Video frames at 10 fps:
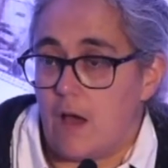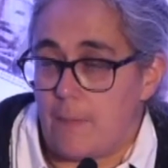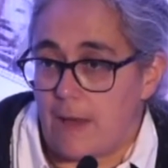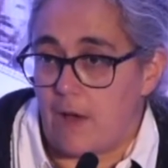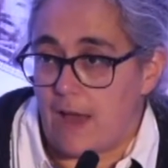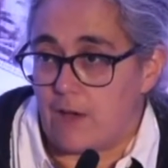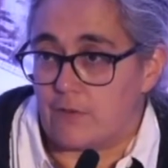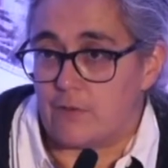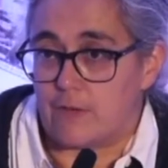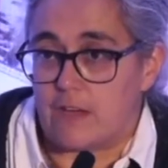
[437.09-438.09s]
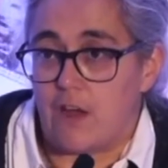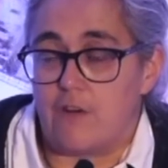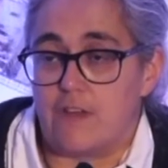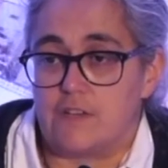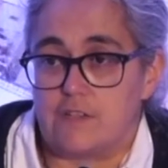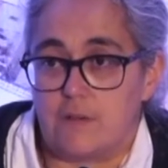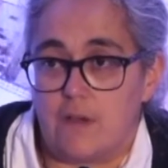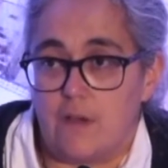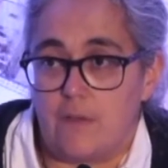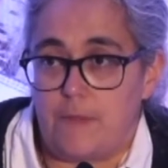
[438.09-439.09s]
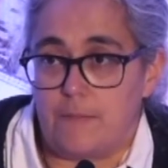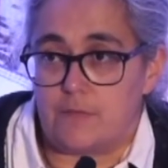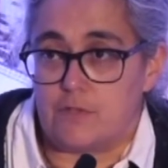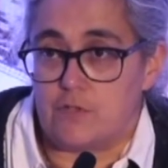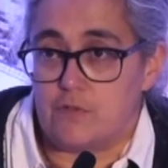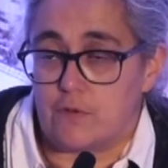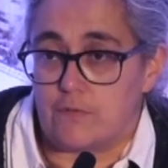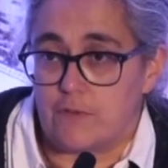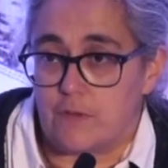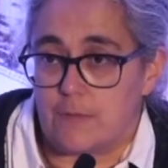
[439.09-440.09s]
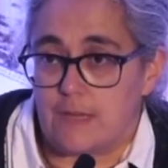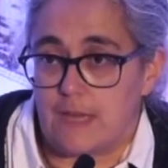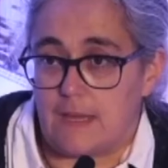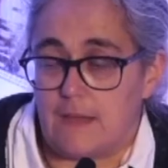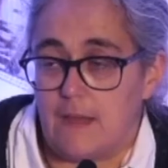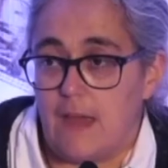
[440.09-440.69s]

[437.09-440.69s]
about how to encourage people to shoot on film again,